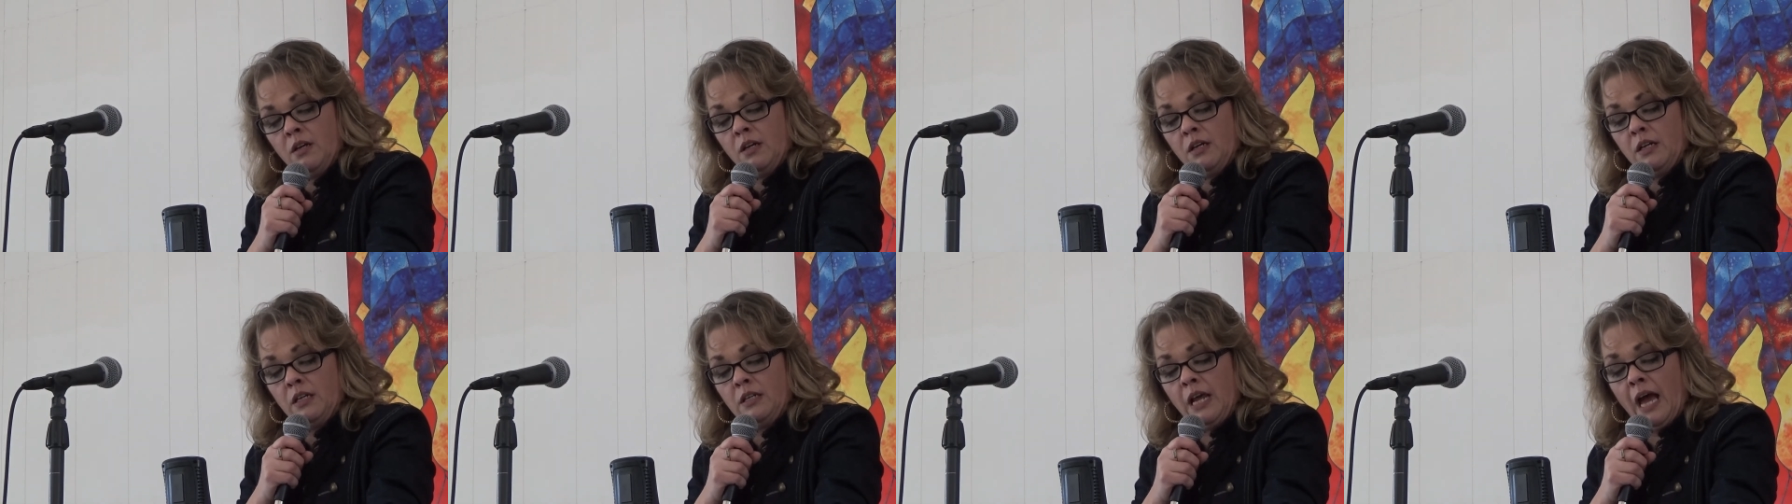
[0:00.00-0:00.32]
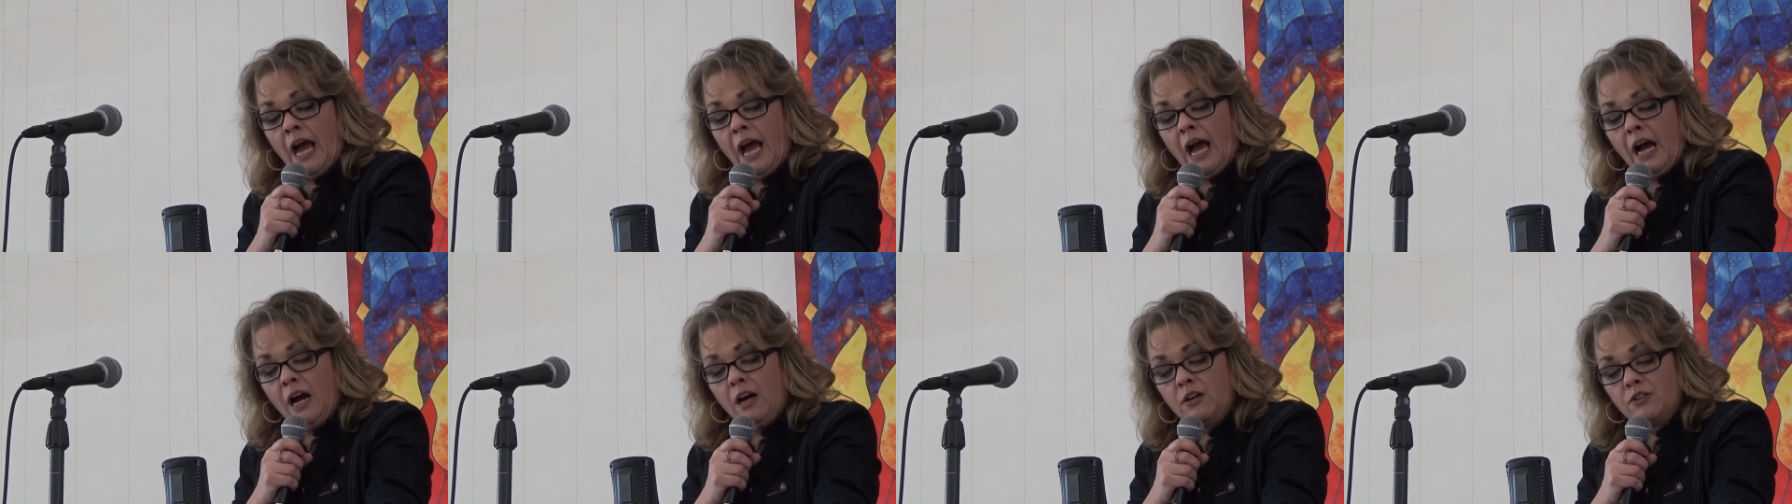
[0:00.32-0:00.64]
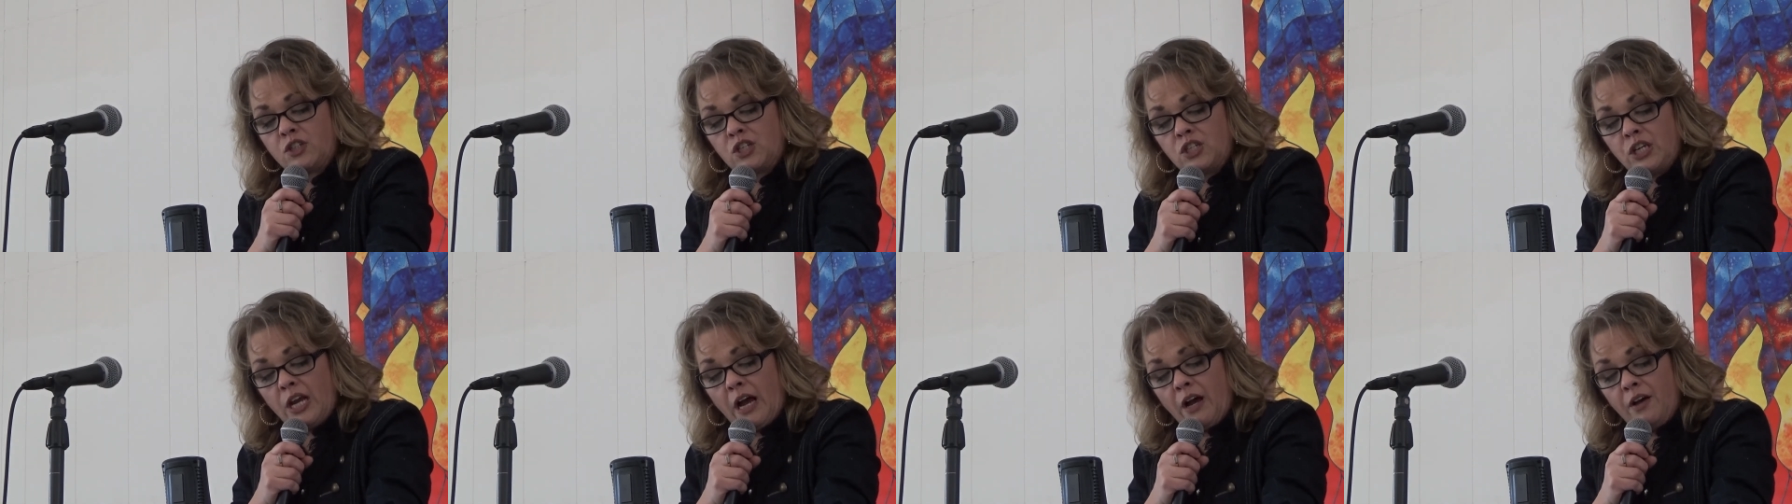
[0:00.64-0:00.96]
And how
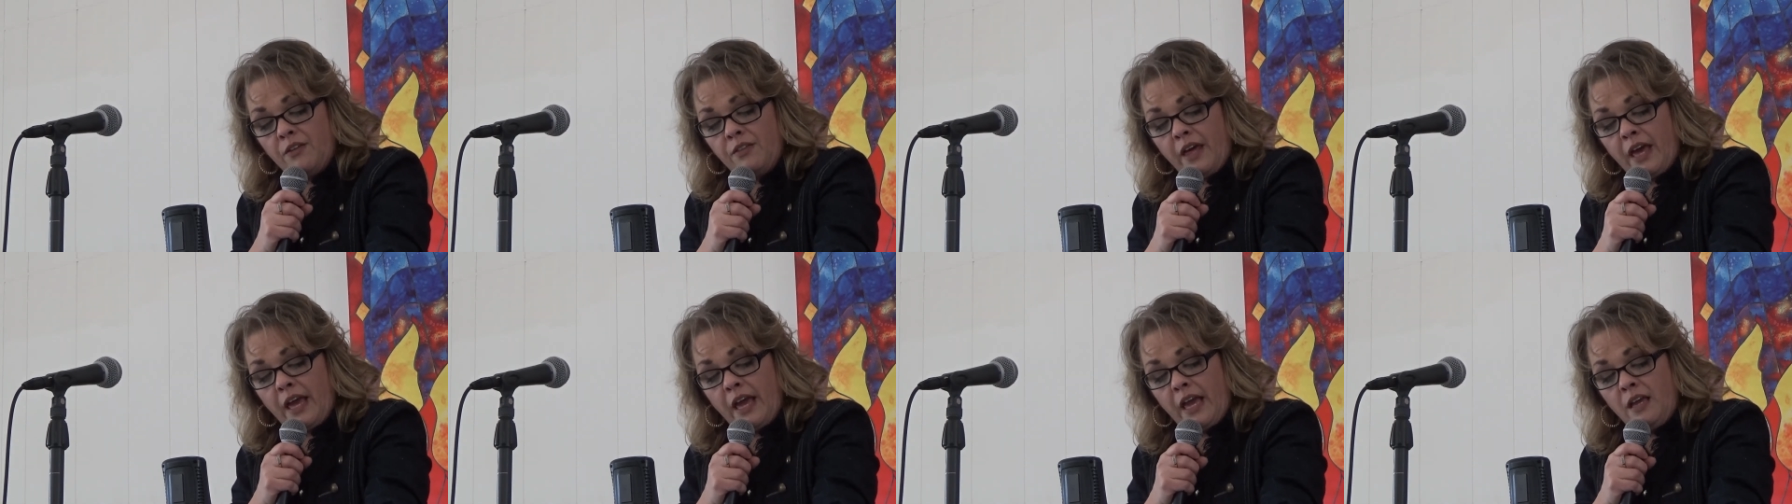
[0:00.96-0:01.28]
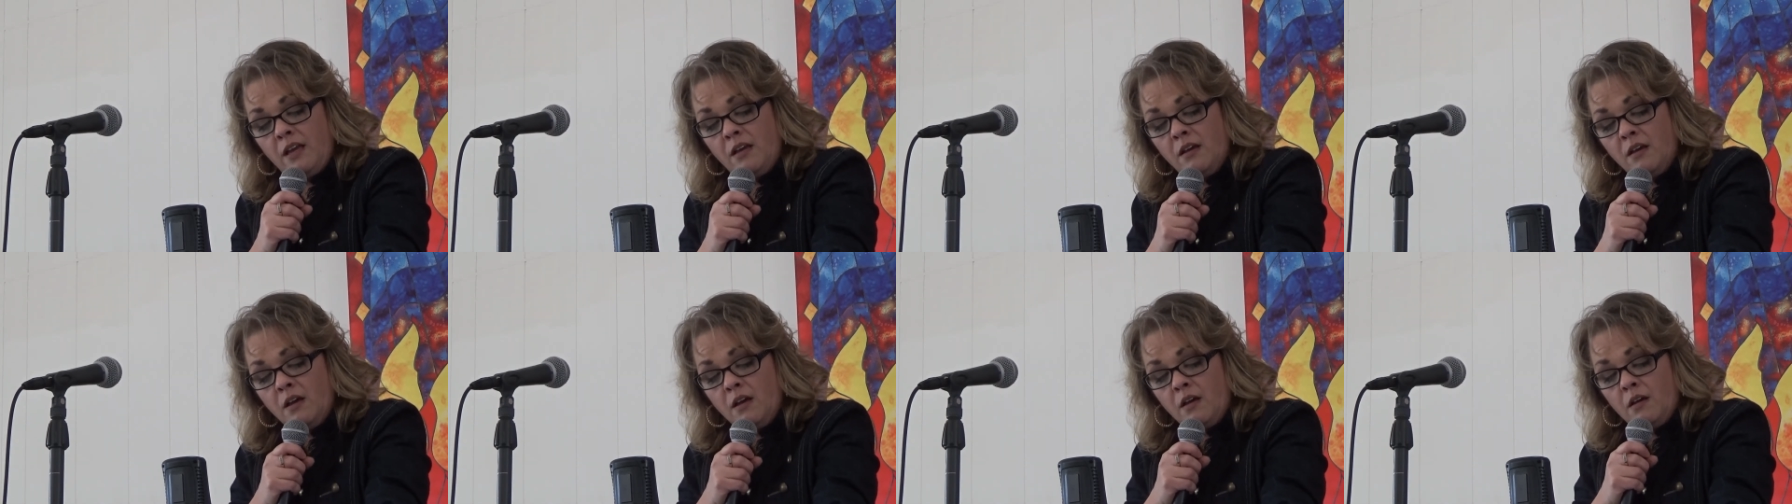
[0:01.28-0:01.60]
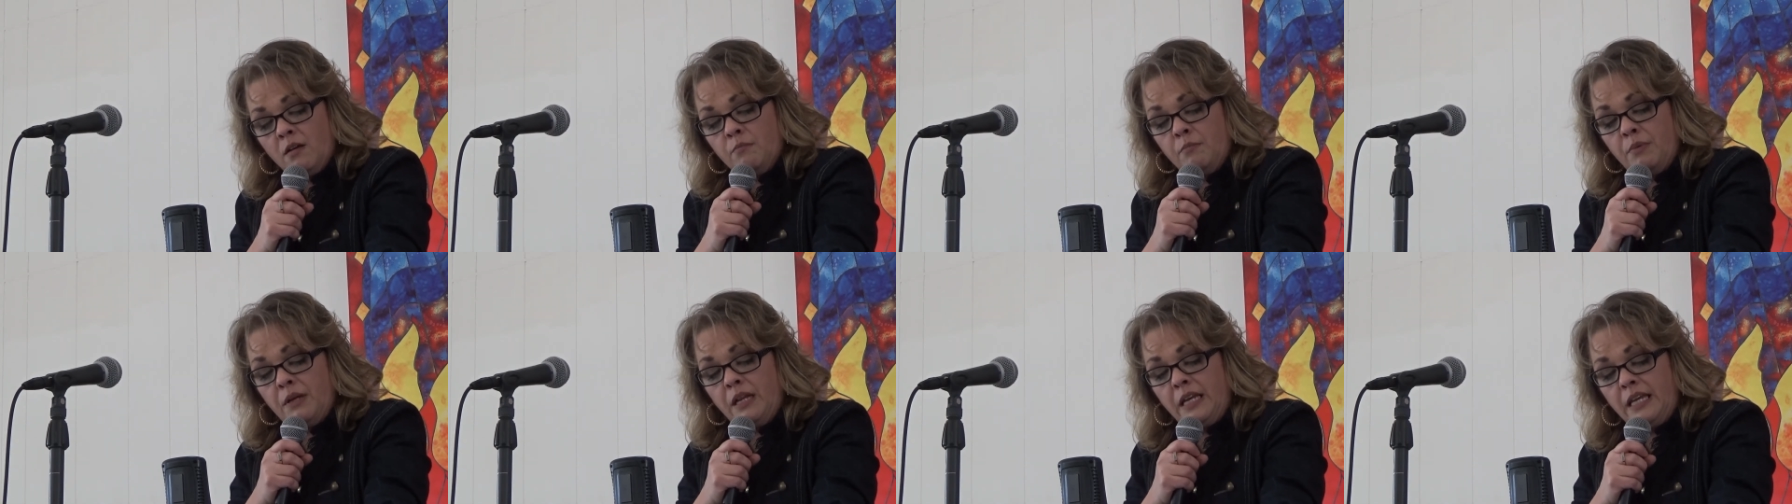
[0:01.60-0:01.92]
shall they
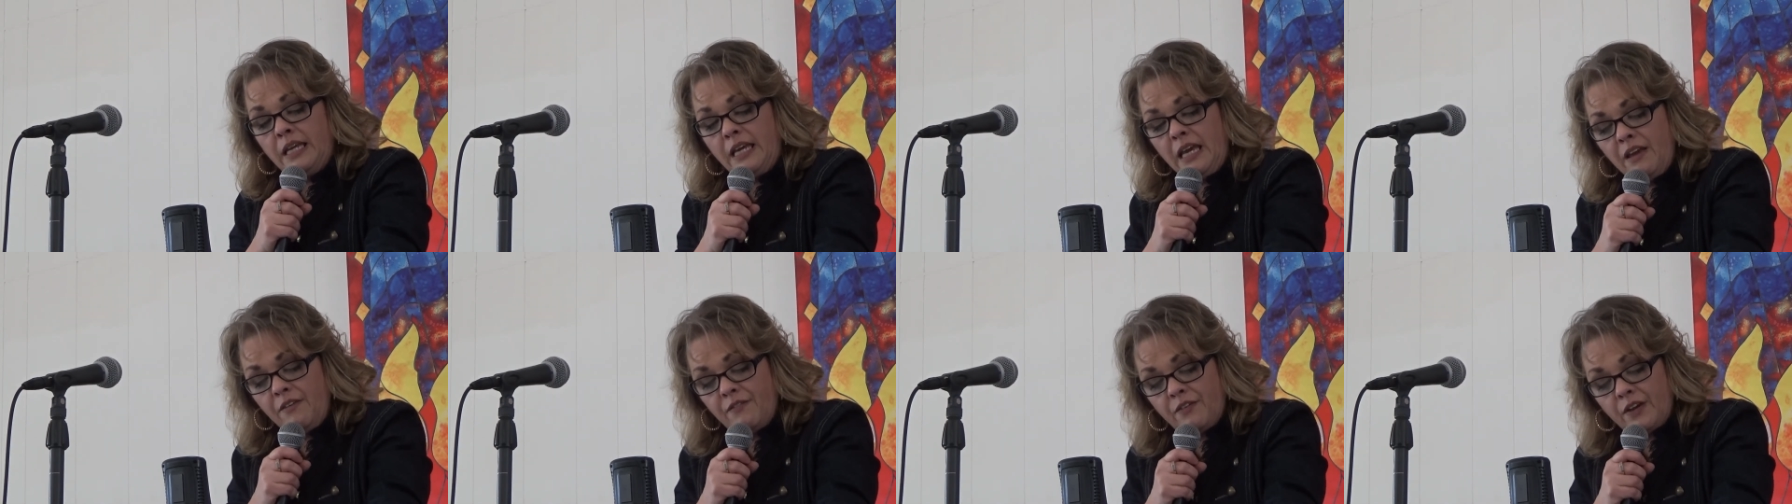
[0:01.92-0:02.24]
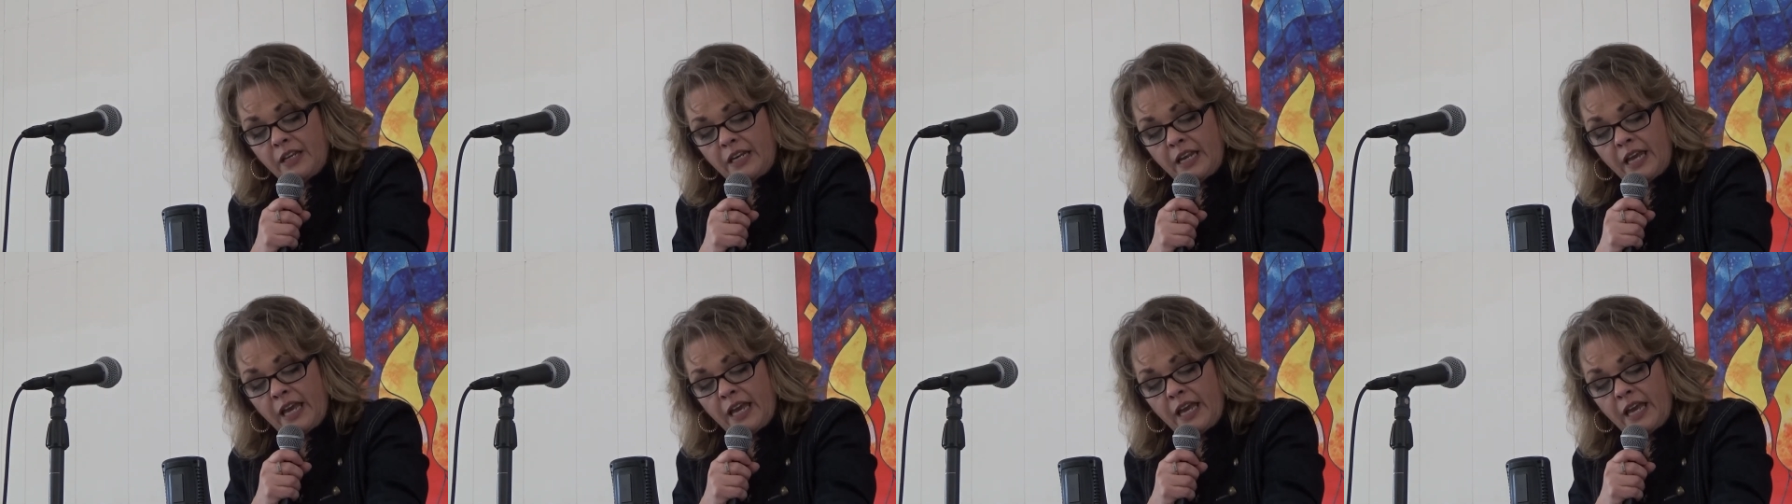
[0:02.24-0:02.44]
believe in